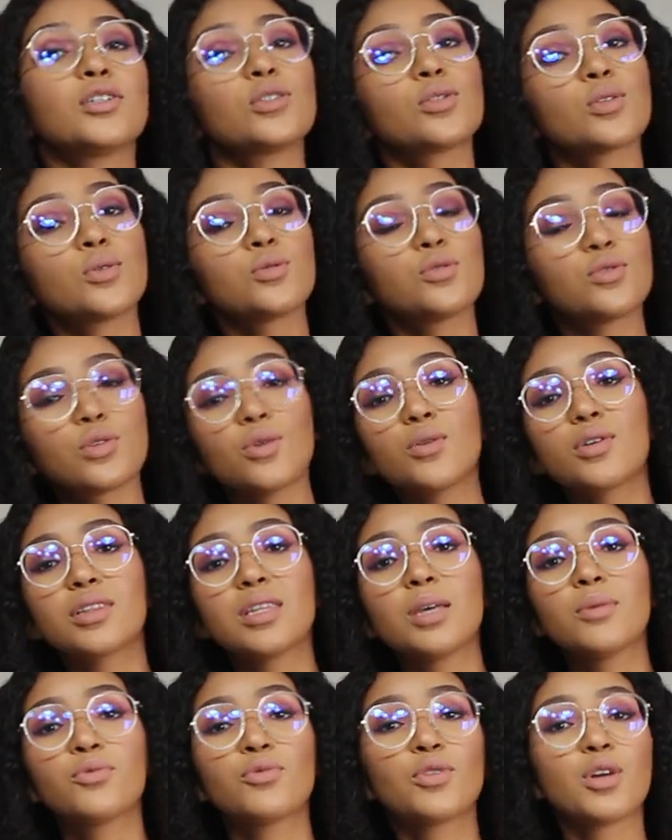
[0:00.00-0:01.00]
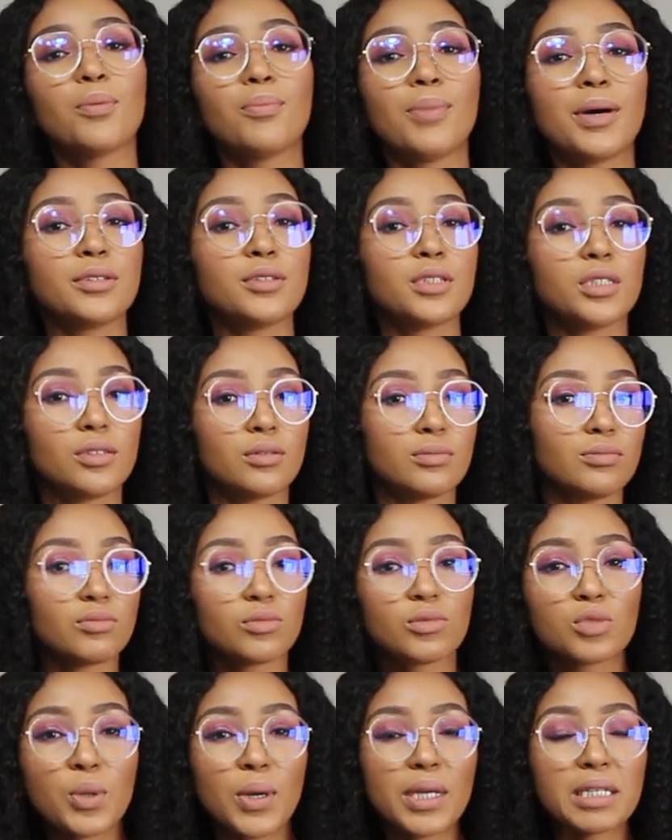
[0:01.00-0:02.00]
So soak them for about
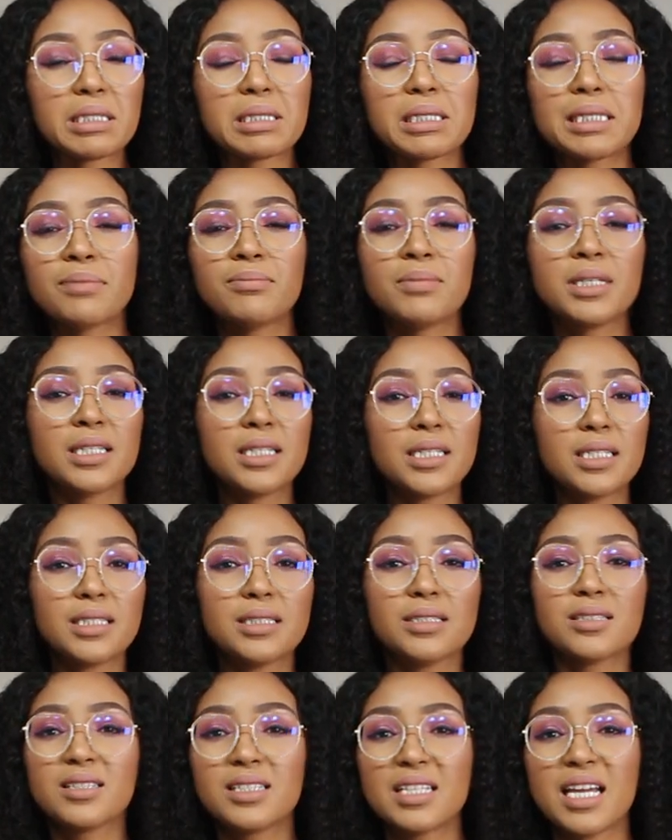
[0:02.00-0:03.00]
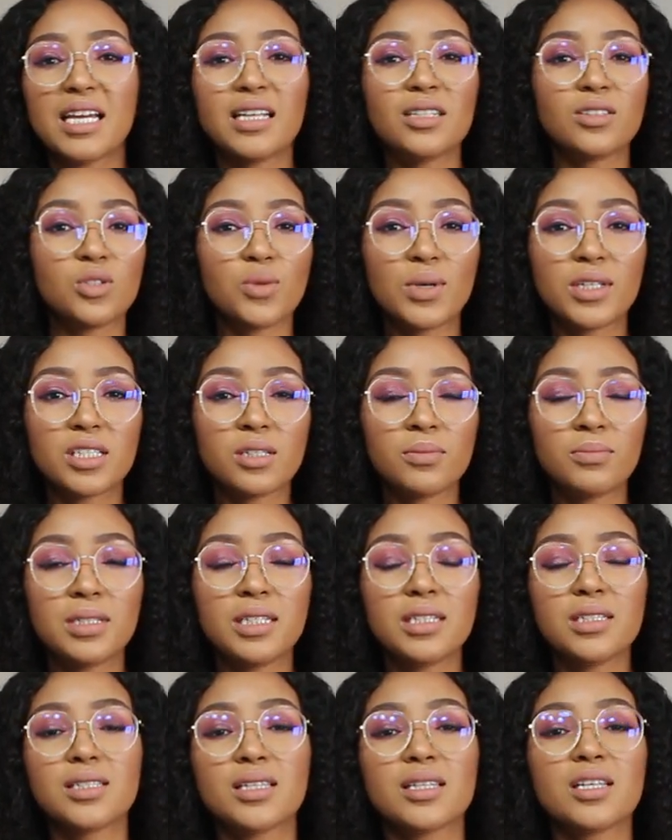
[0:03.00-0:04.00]
20 minutes, 10, 20 minutes.